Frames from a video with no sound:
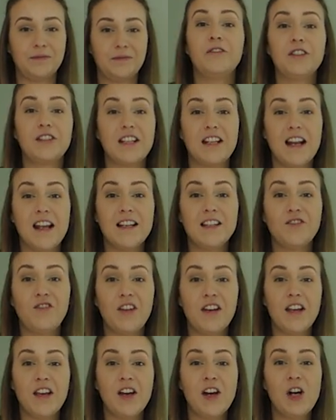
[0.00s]
For today's
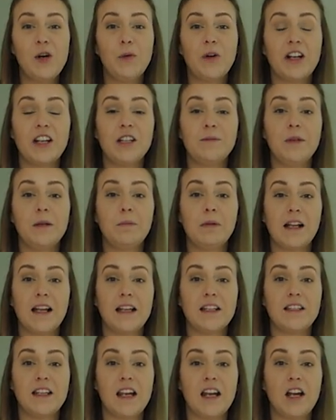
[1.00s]
video, we're going to be
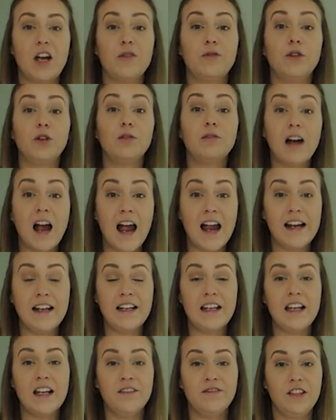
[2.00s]
planting a
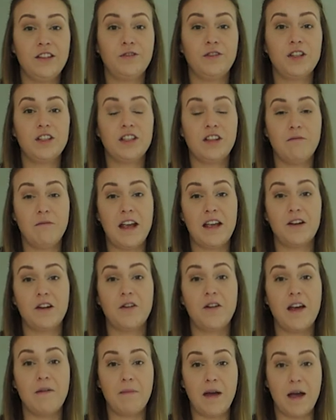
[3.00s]
variety of different
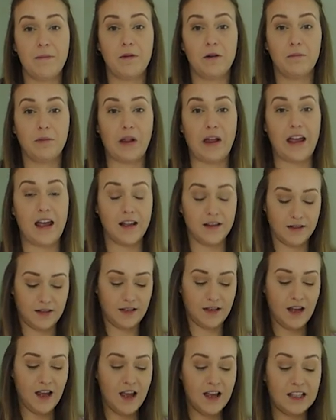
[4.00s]
tomato and pepper
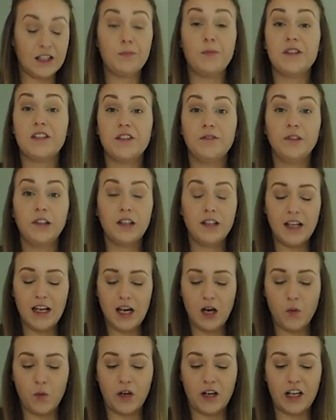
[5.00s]
plants.
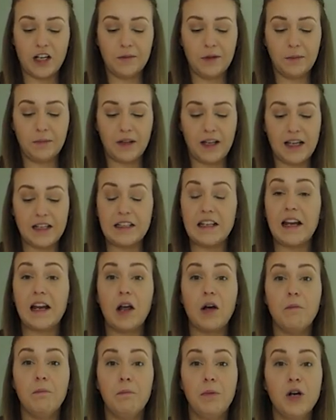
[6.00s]
Specifically, we're going to be
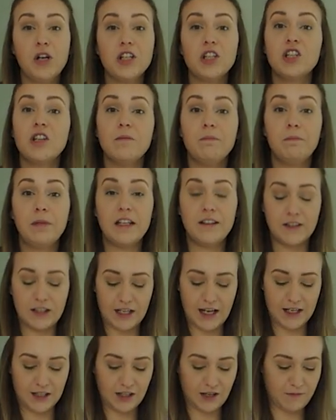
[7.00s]
planting bush
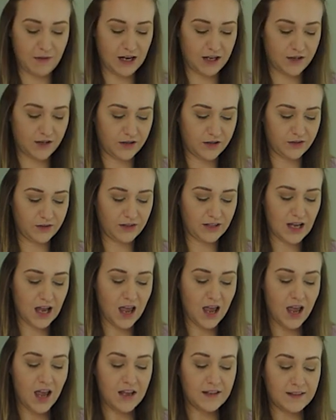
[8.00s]
beefsteak tomatoes,
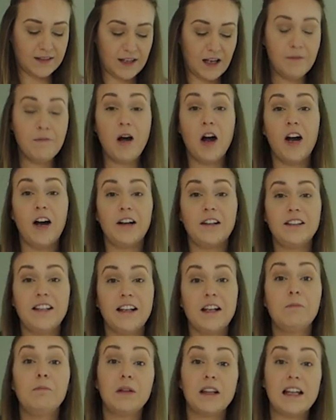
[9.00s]

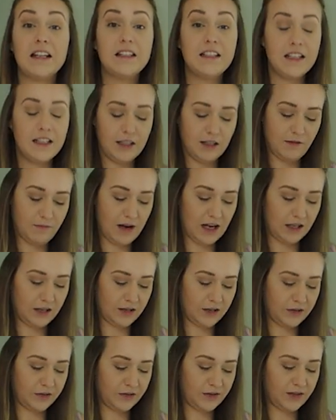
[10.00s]
subarctic plenty
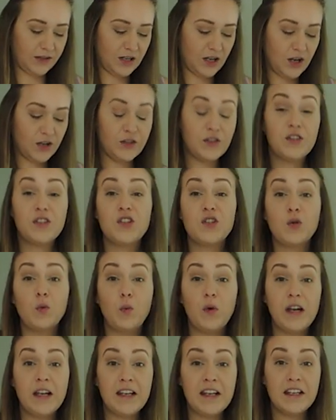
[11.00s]
tomatoes,
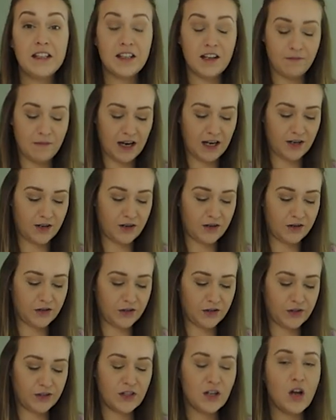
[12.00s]
sweetie
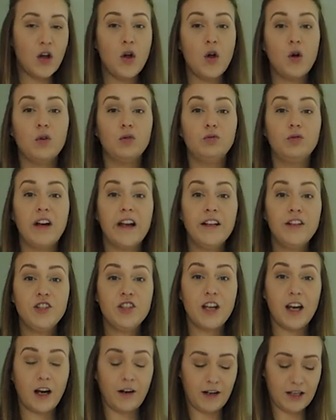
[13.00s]
tomatoes, red
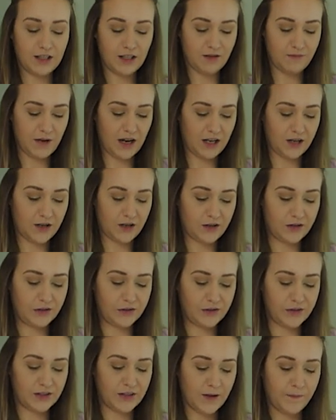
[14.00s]
cherry
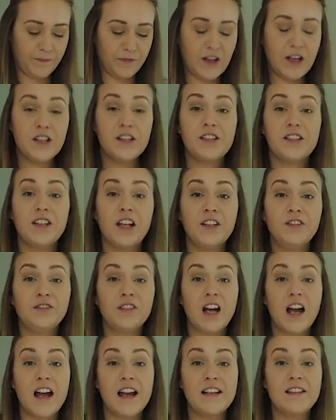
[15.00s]
tomatoes,
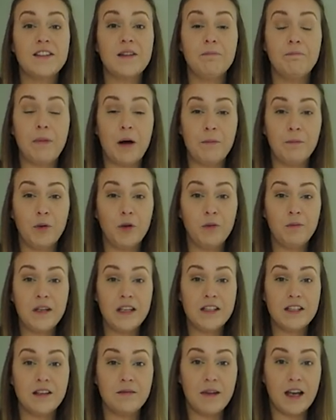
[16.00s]
sunrise
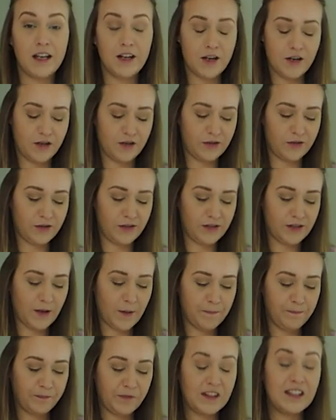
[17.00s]
bumblebee tomatoes,
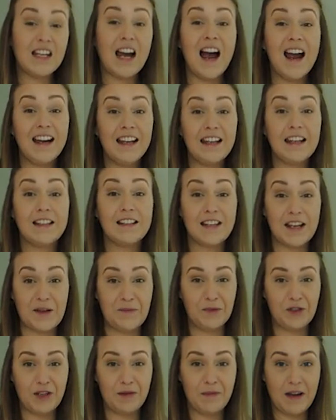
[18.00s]
tiny
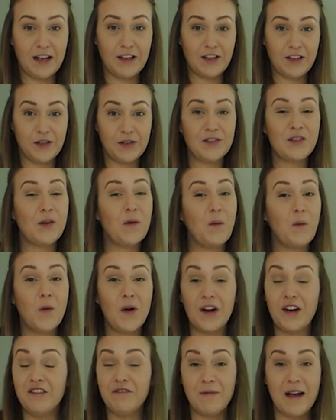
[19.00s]
Tim tomatoes,
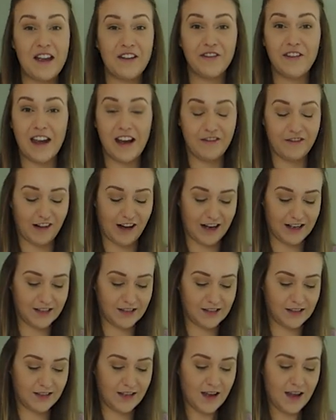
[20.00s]
one of my
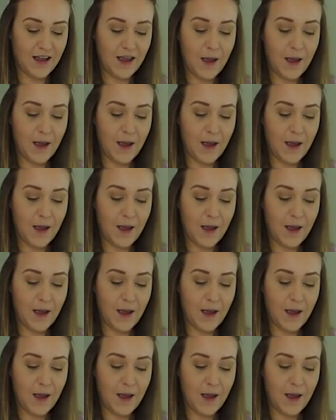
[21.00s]
favorites,